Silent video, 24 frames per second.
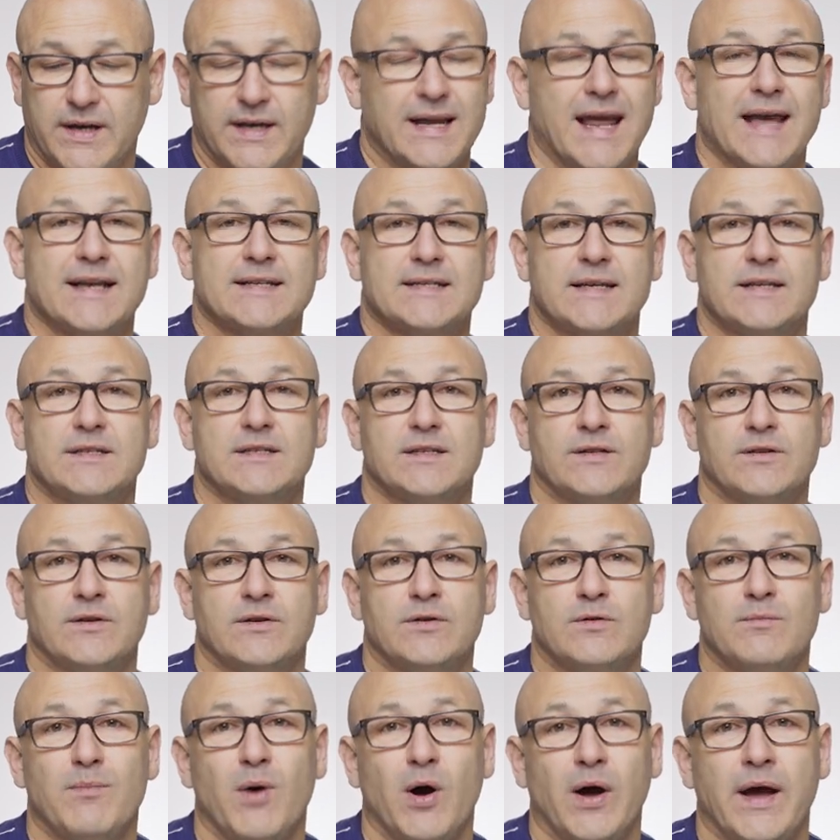connected
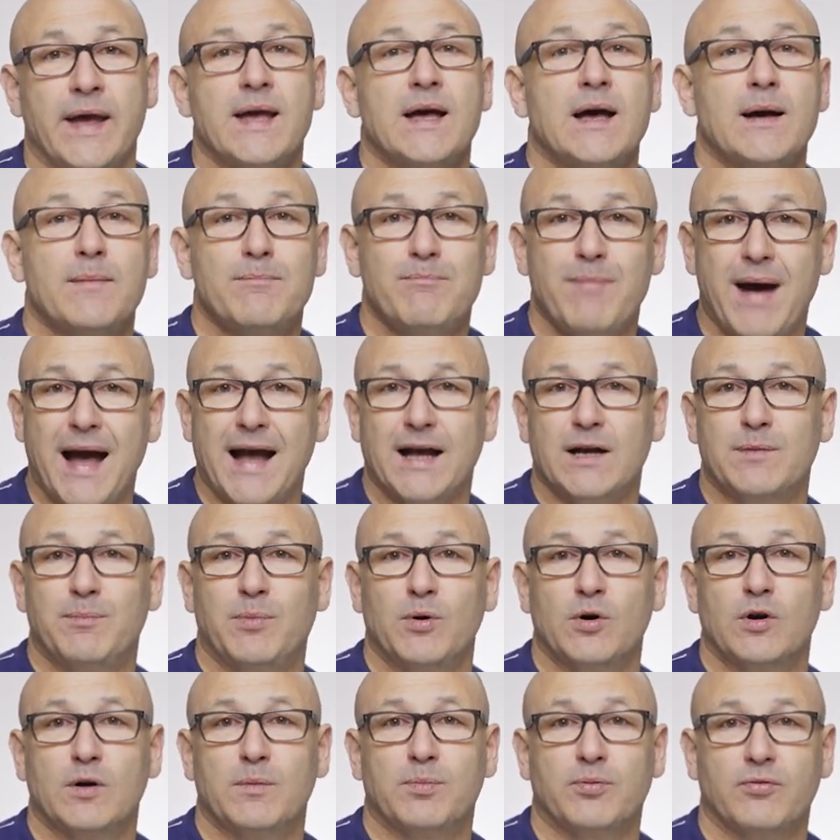to my
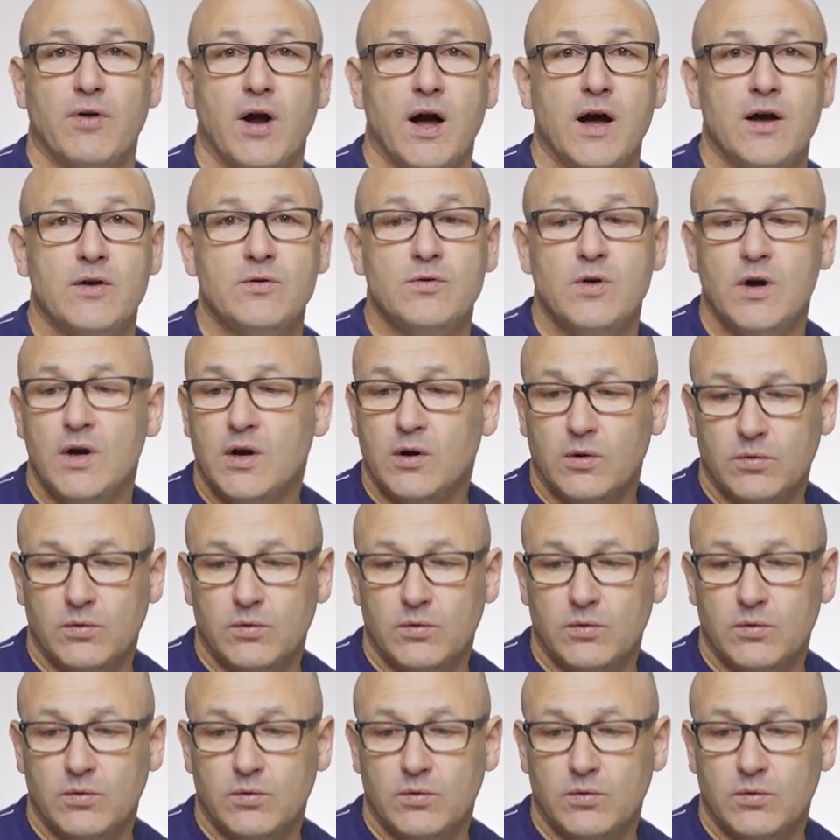MacBook Pro.